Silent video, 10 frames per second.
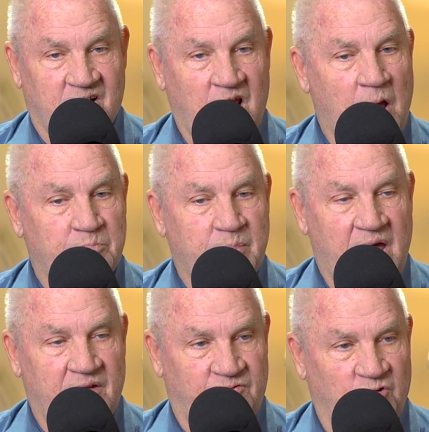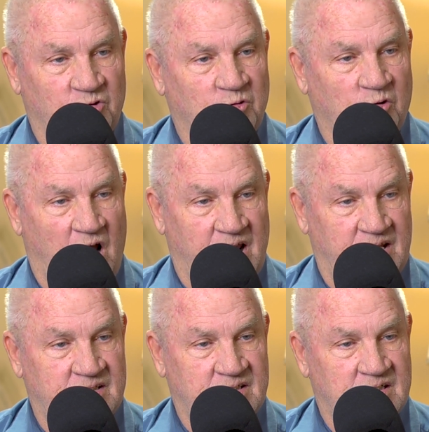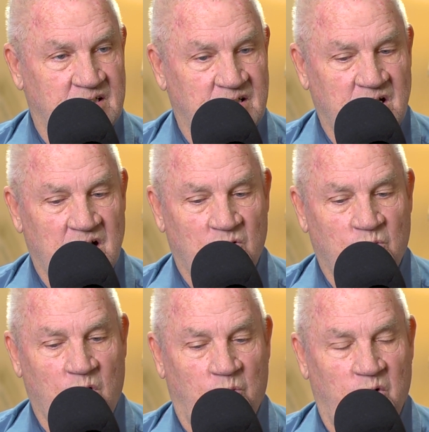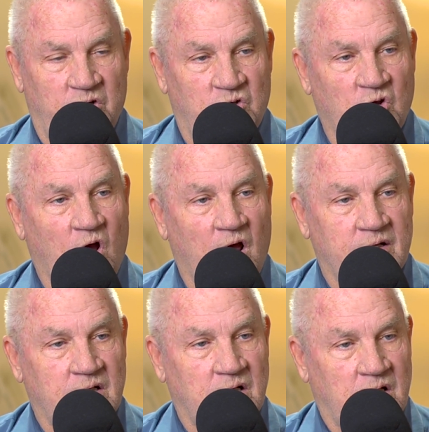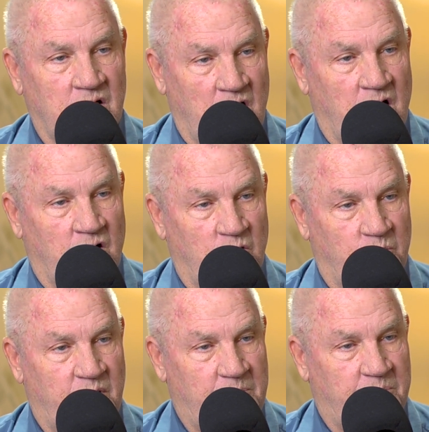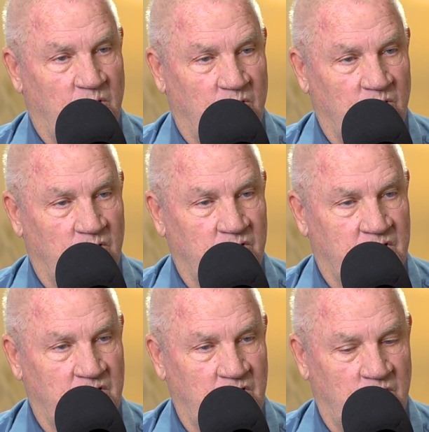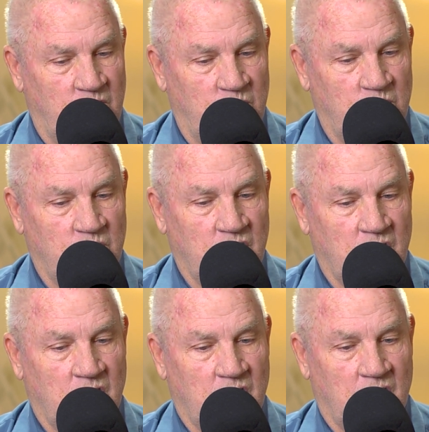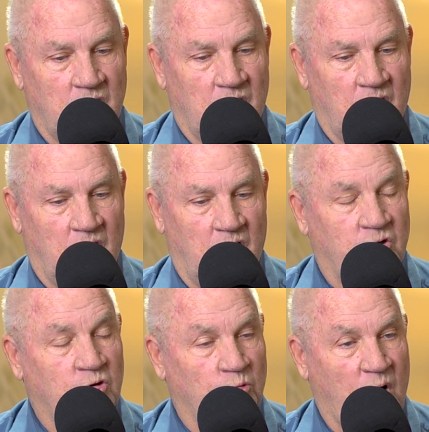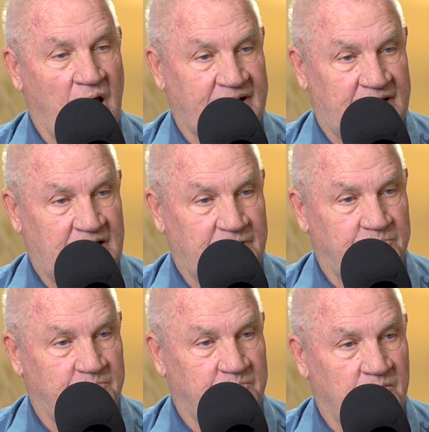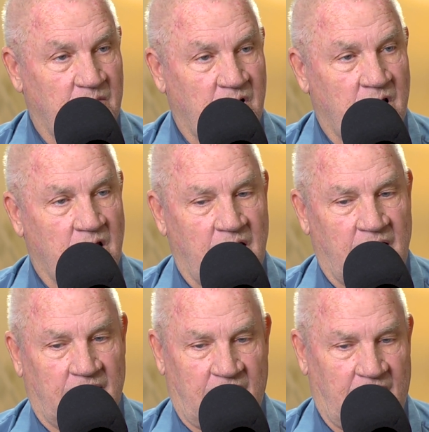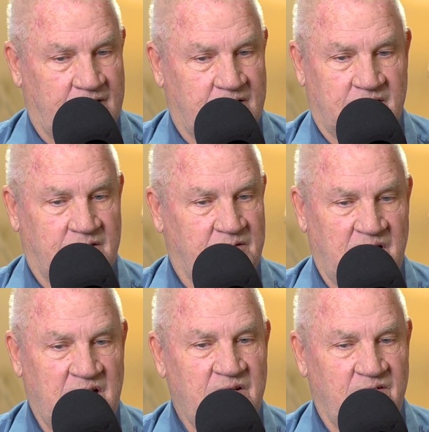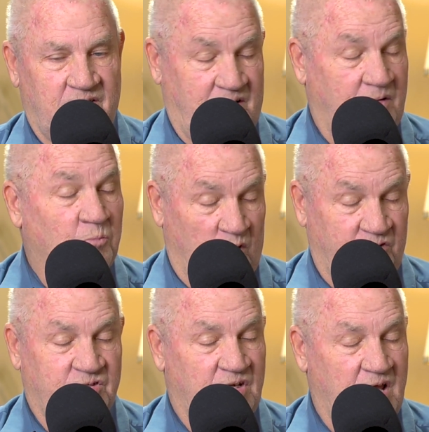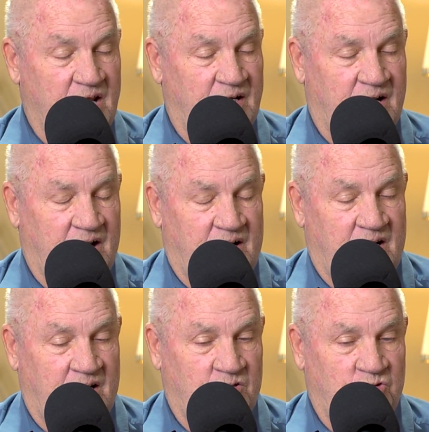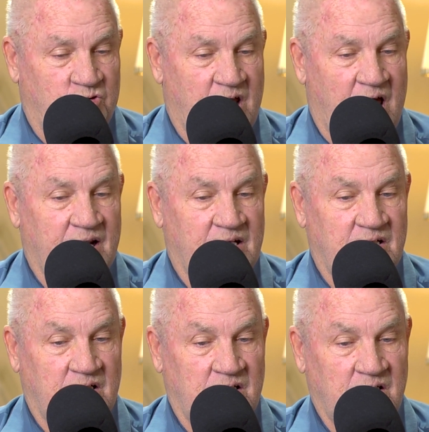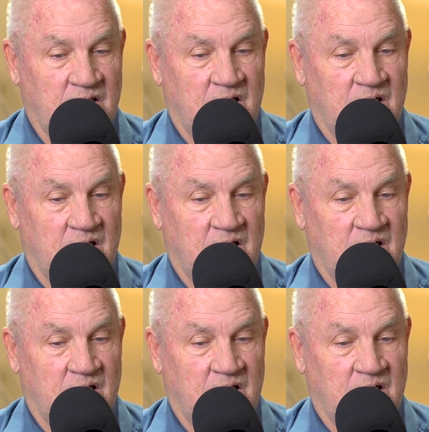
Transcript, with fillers: Combat for Christ, where we taught younger people to uh, karate. And that's once again in in Uganda,